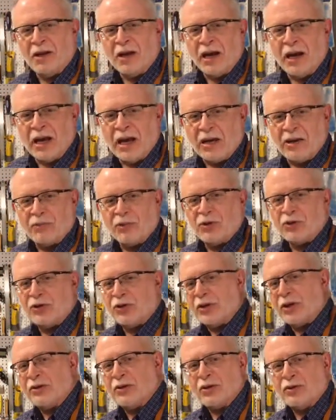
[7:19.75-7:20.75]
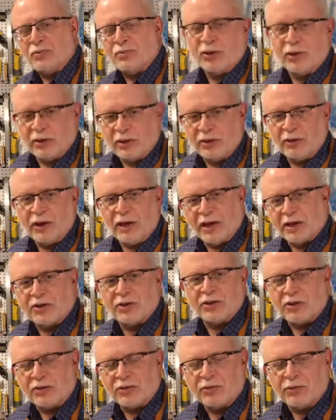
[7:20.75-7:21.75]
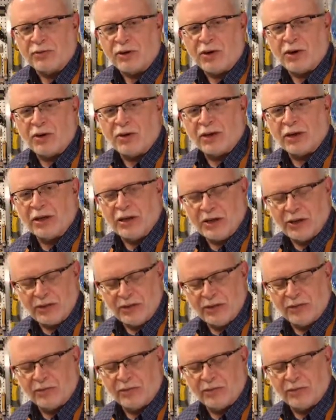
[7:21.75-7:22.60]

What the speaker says: and we'll start to put little X's through all the gear